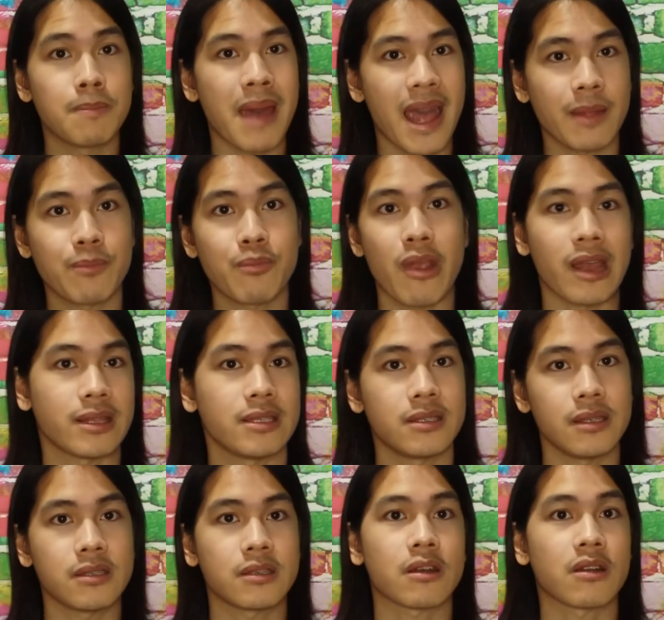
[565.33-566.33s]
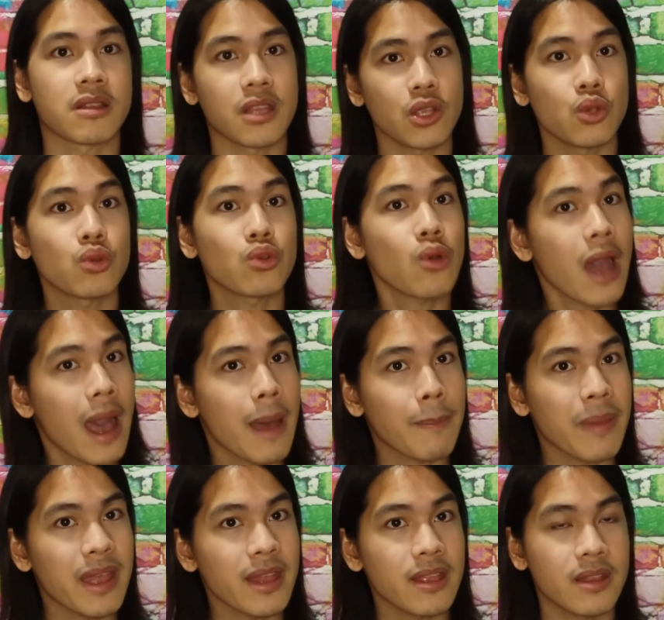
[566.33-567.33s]
bad practices continue to
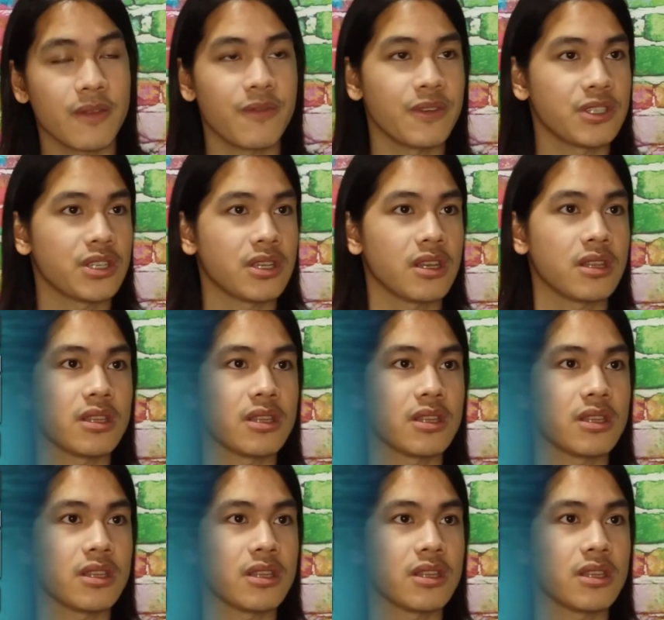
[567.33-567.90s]
happen in the fishing